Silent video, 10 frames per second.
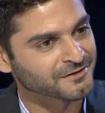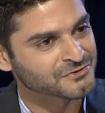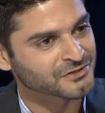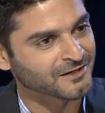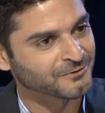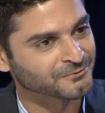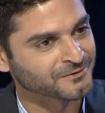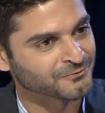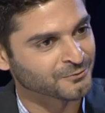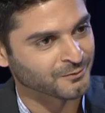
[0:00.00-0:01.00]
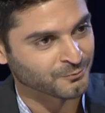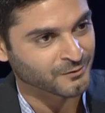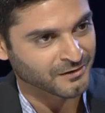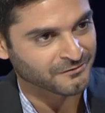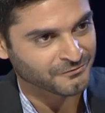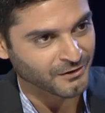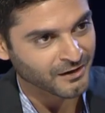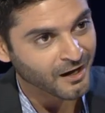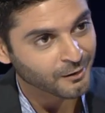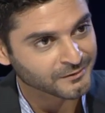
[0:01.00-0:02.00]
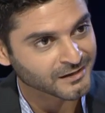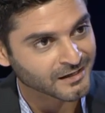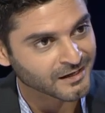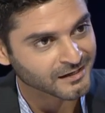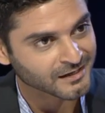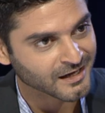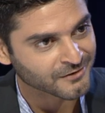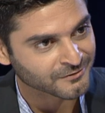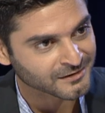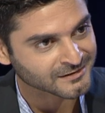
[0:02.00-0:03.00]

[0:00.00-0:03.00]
Jellaludin Rumi. If you allow me, can I read it?